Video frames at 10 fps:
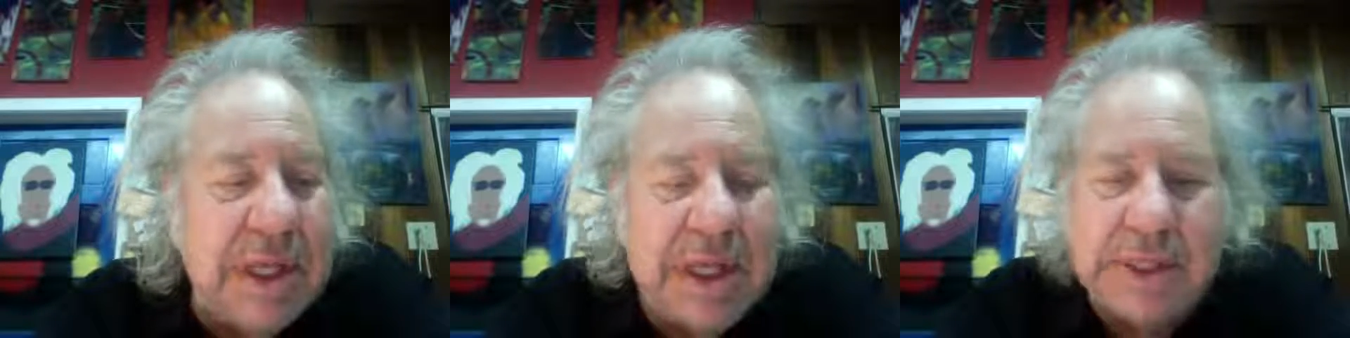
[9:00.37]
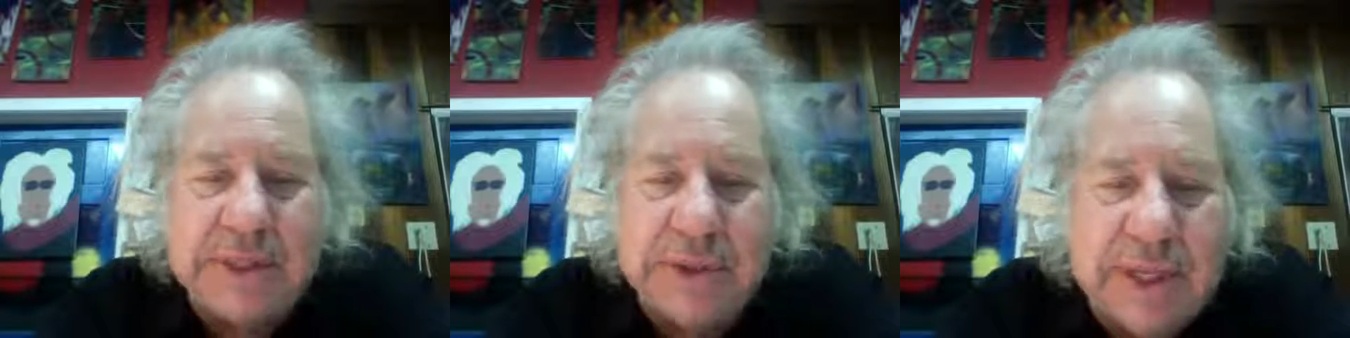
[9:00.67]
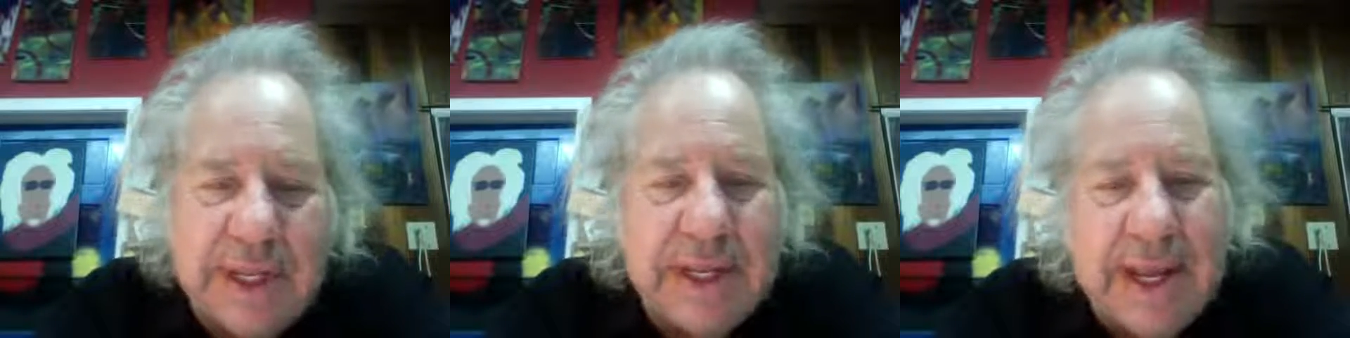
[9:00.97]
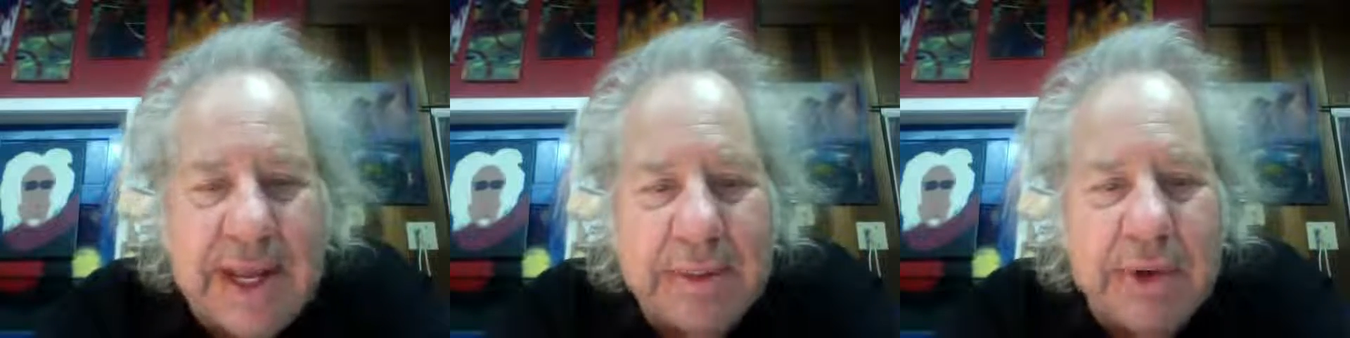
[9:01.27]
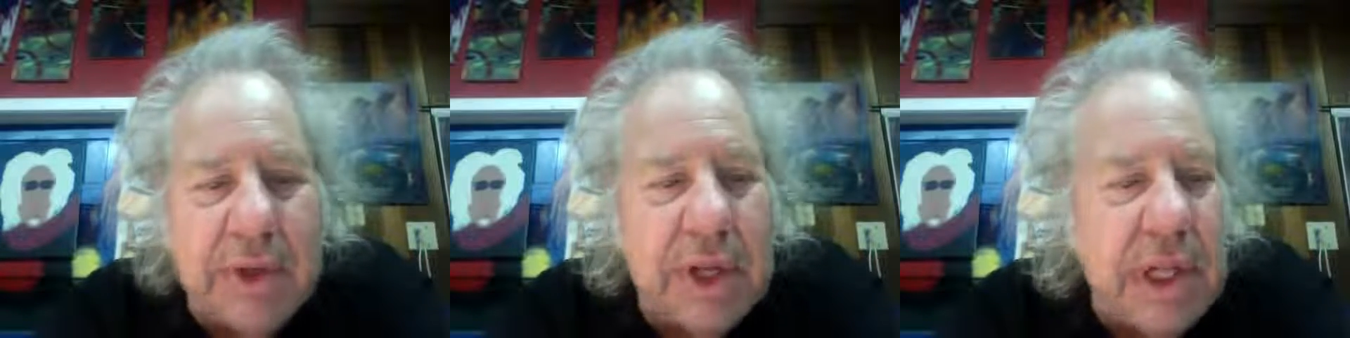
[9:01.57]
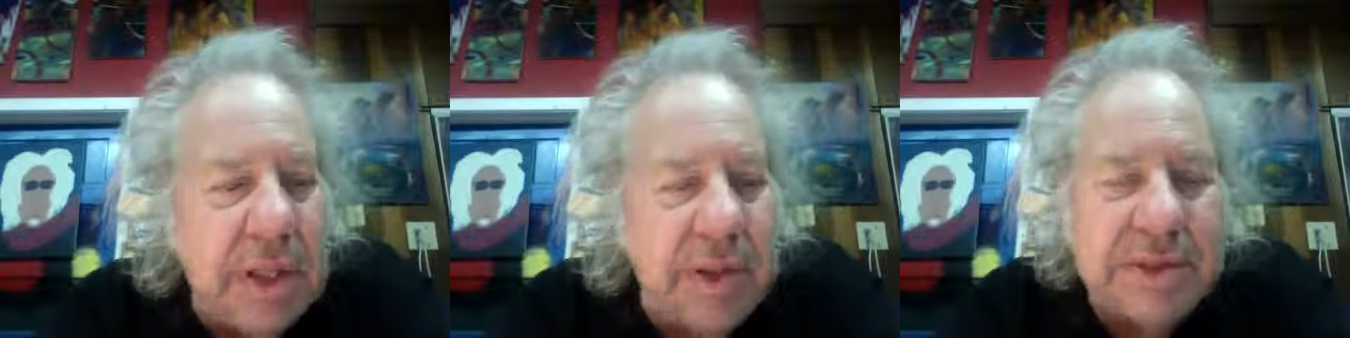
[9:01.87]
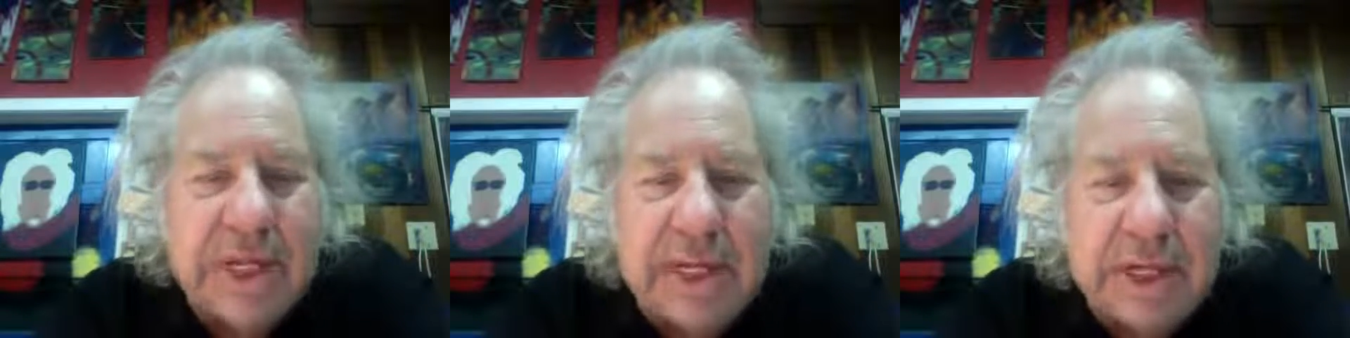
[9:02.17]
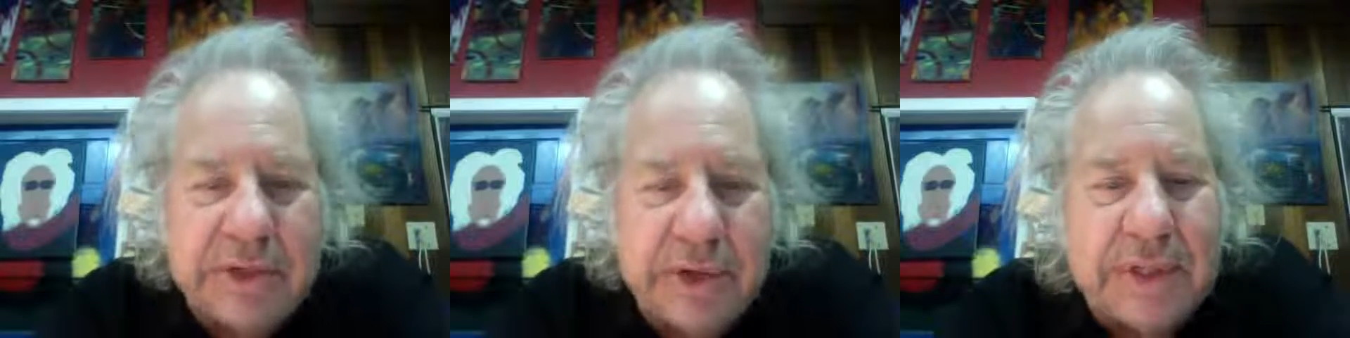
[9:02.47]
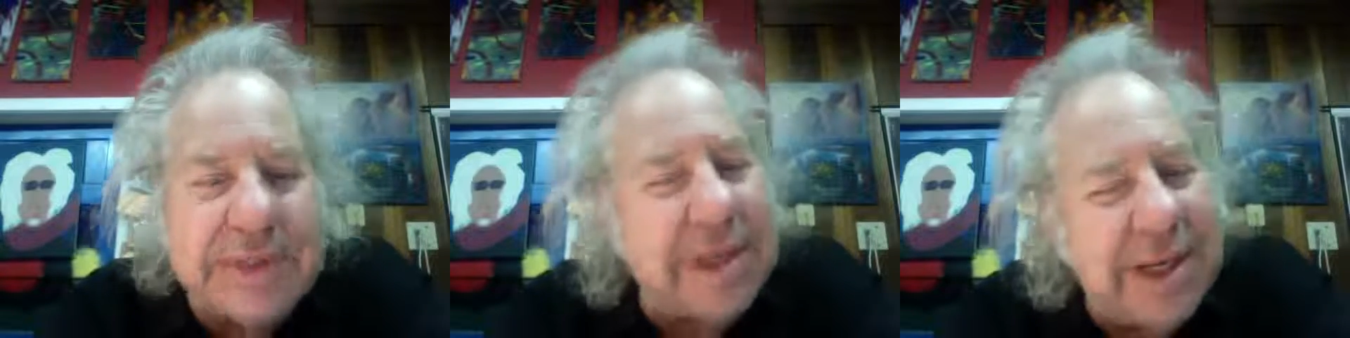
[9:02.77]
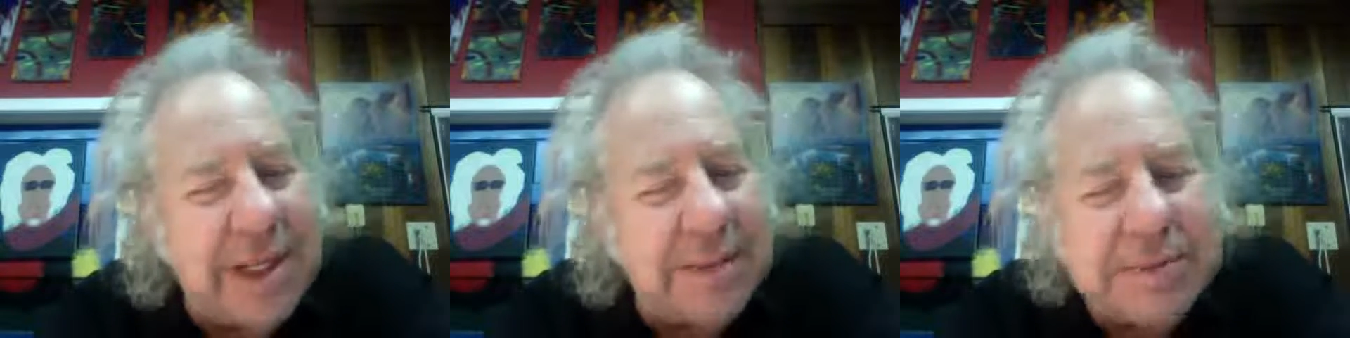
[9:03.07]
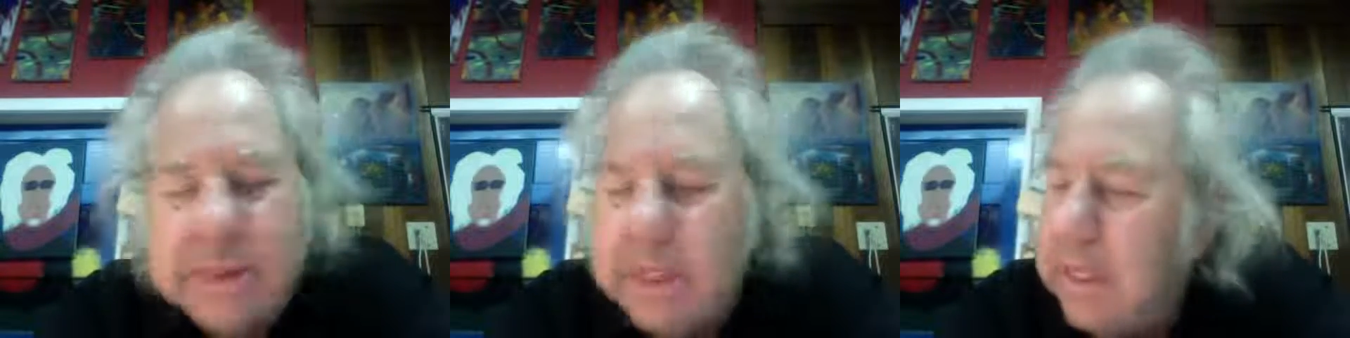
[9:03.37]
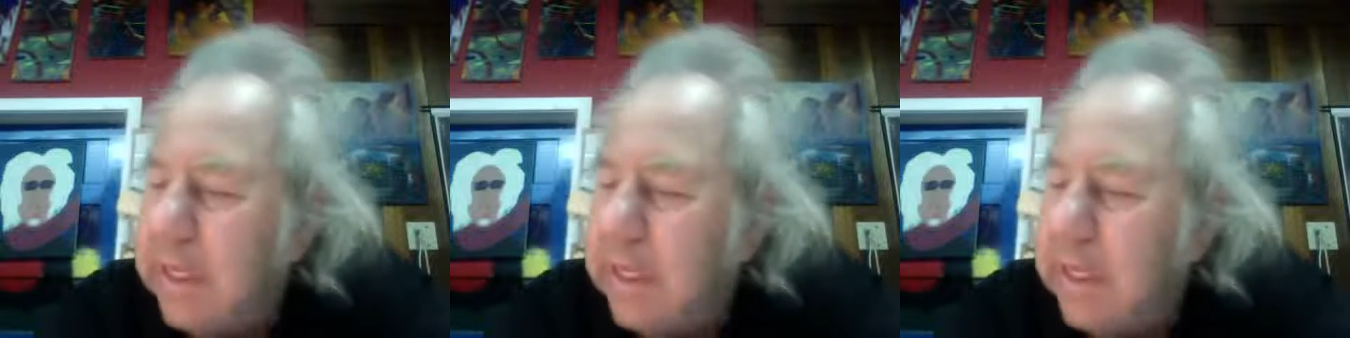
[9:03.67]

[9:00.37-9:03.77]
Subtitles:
yes, they're getting hammered, they're taking drugs, it helps,